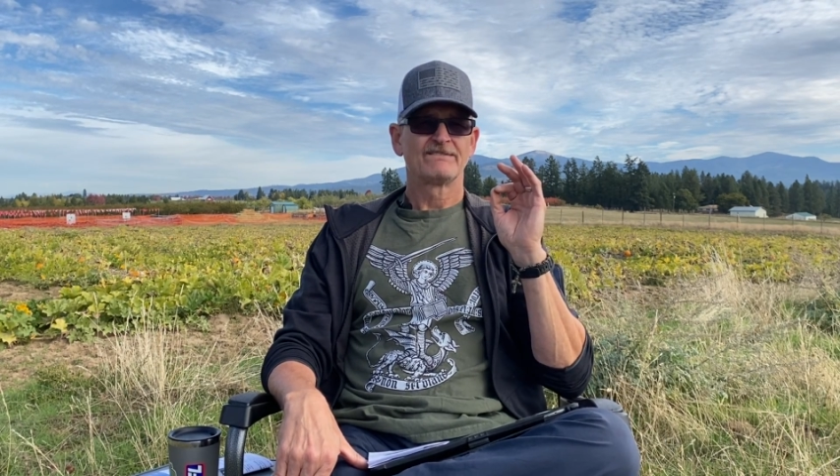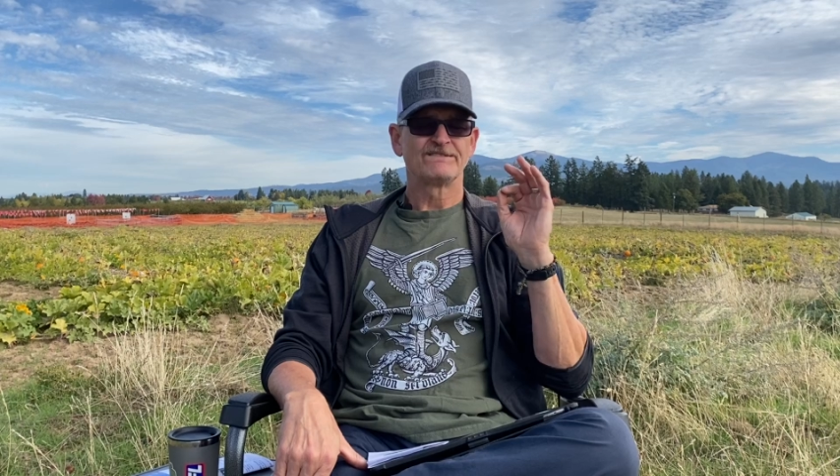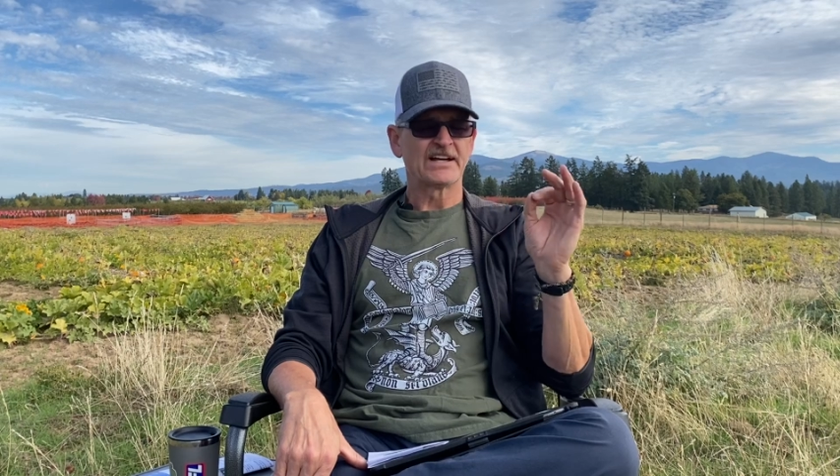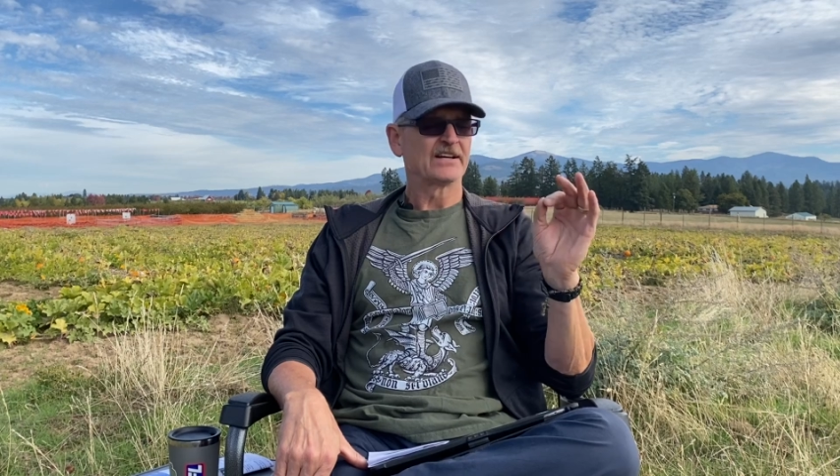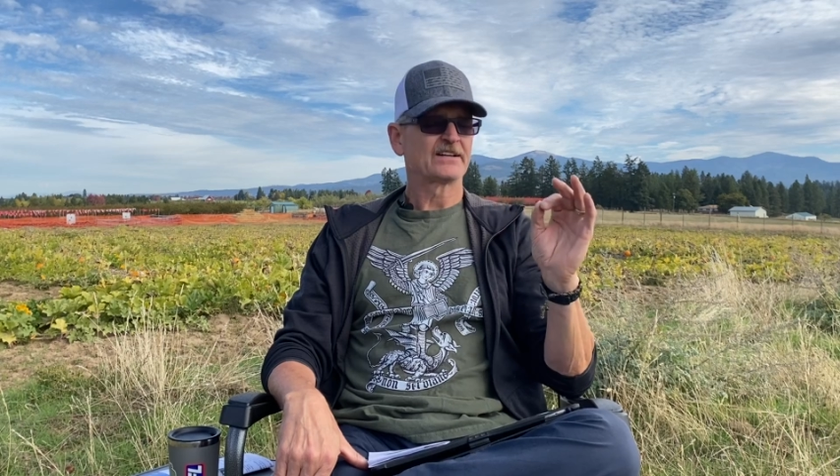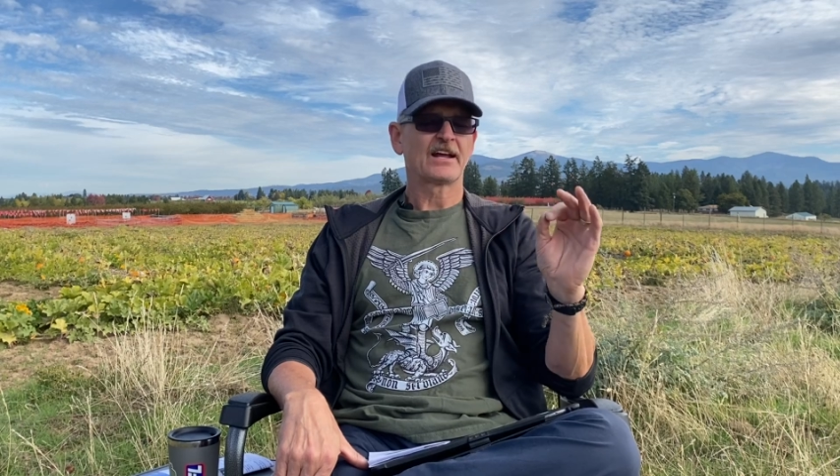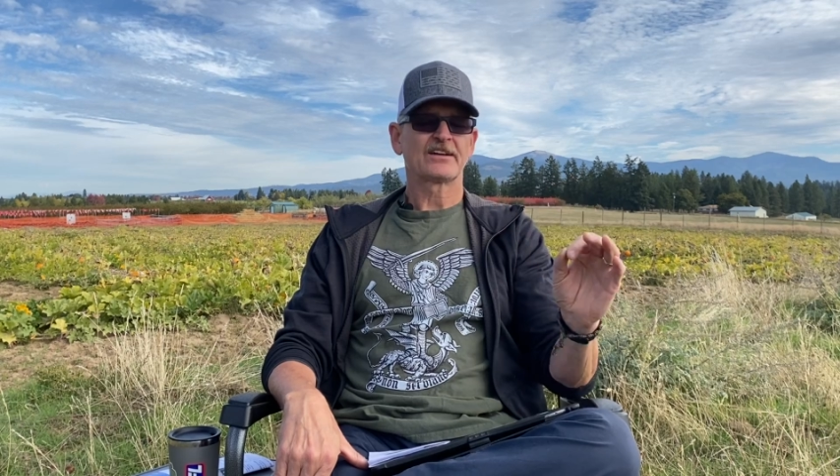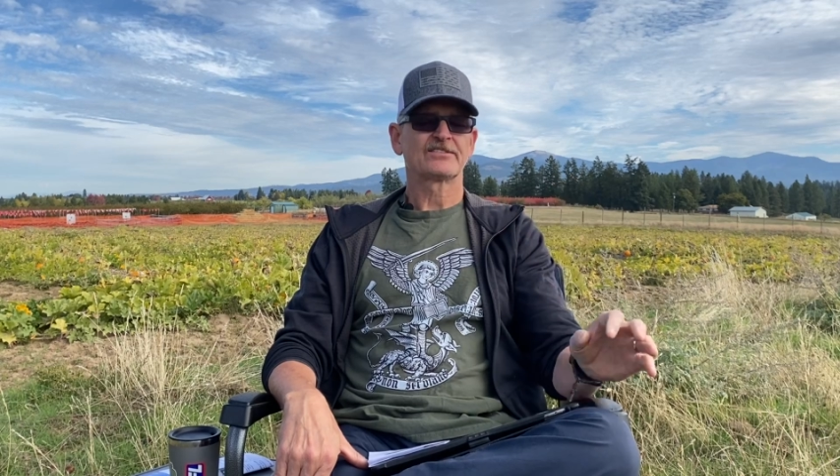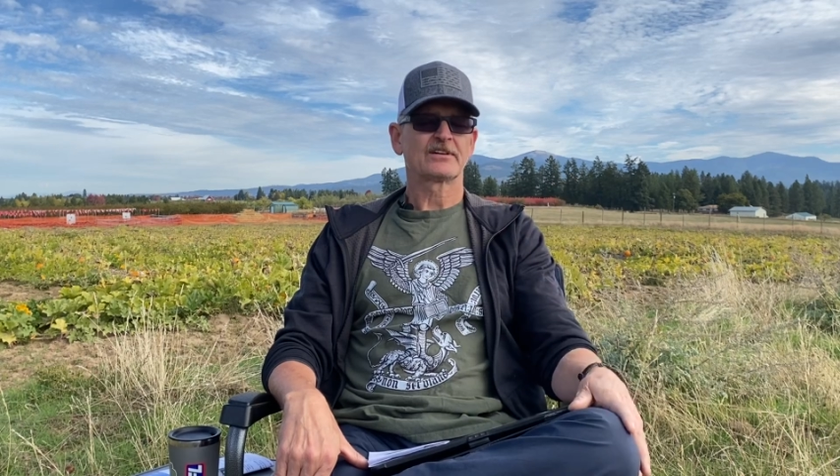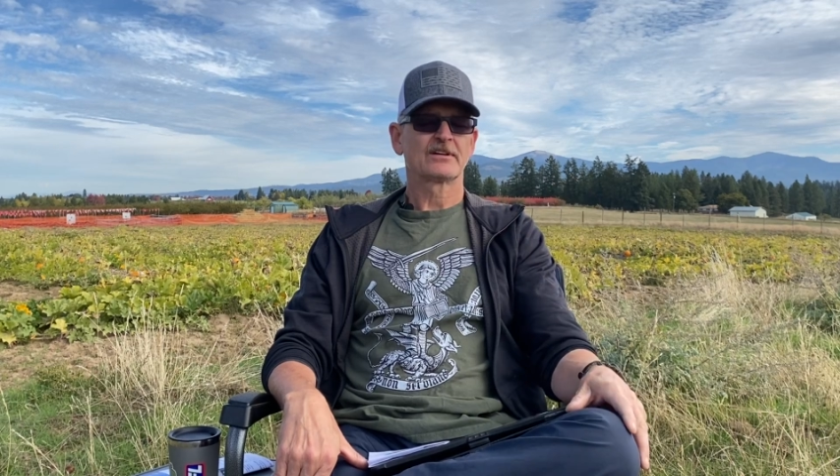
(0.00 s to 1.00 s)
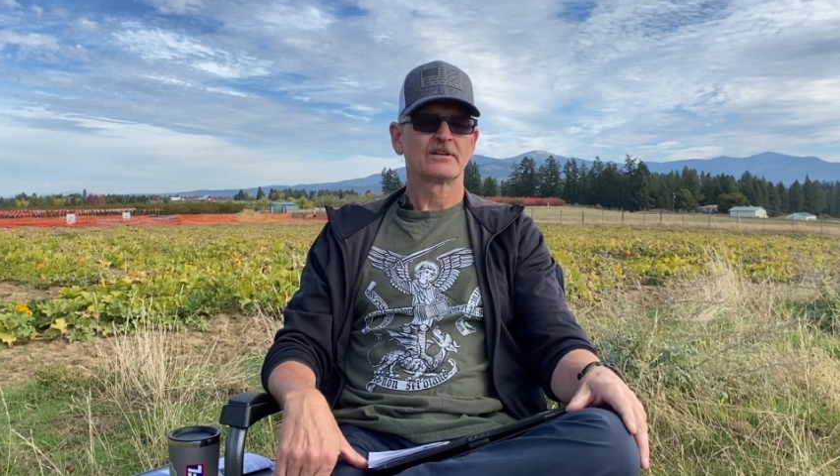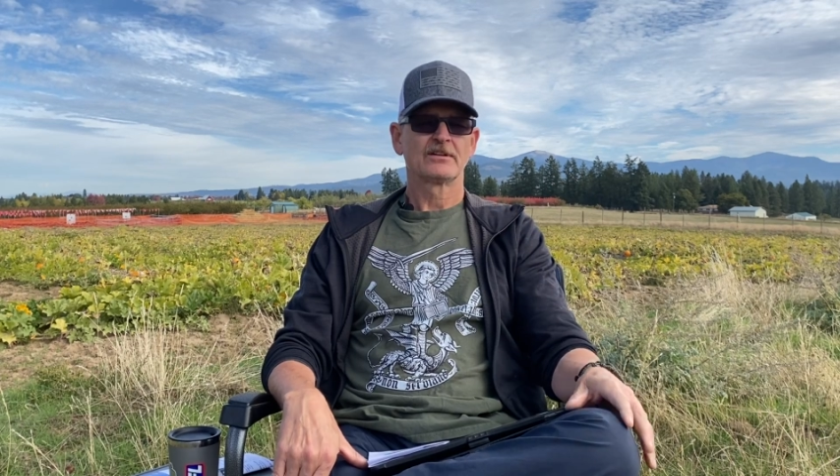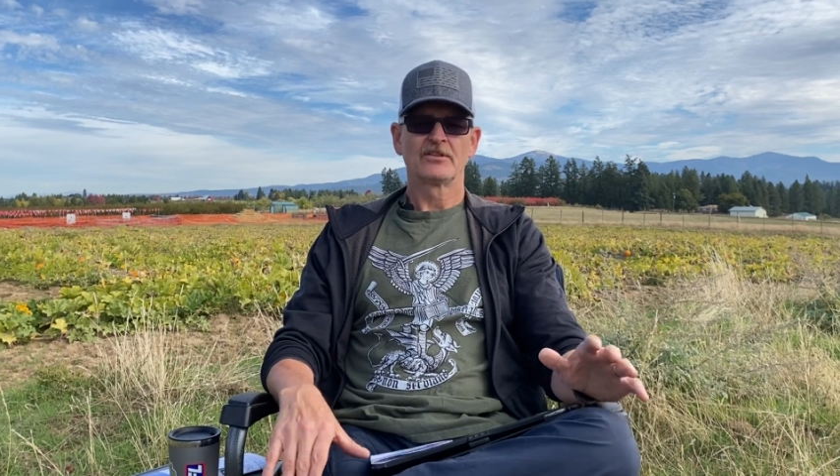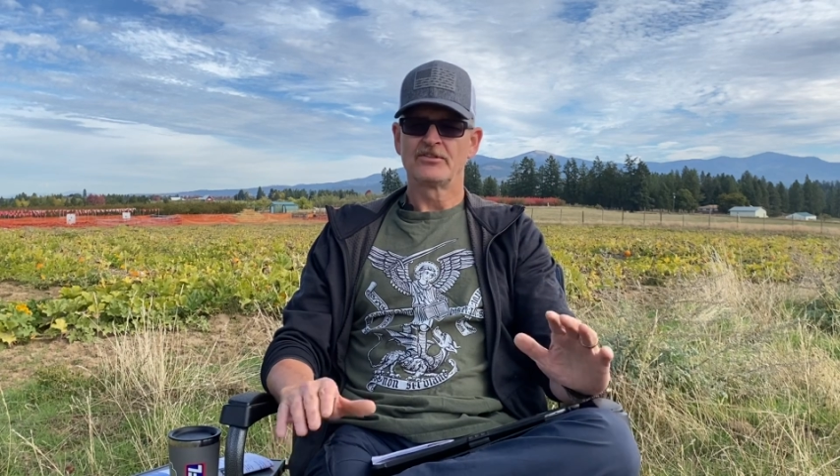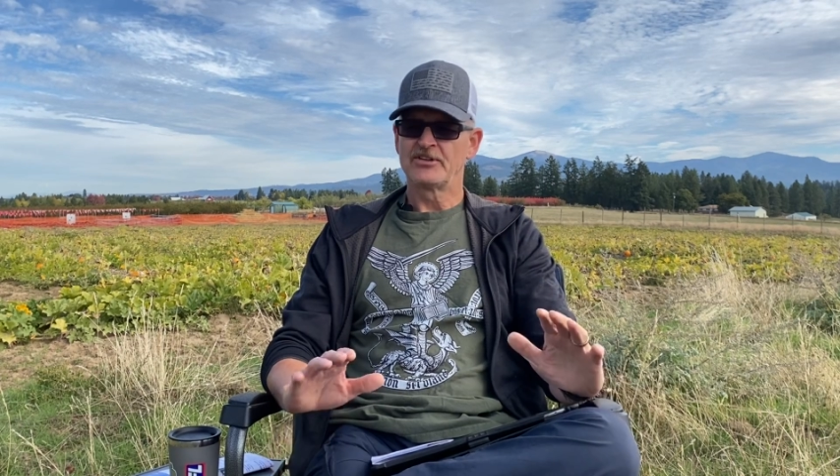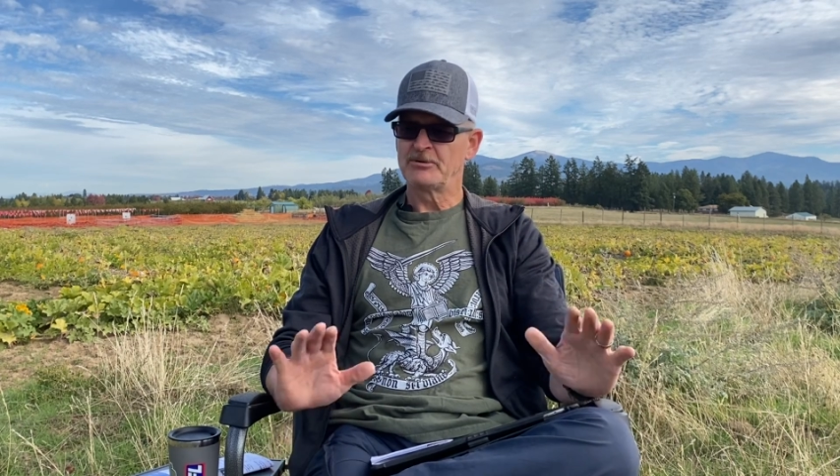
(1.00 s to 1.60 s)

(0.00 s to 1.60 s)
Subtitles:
fantastic, the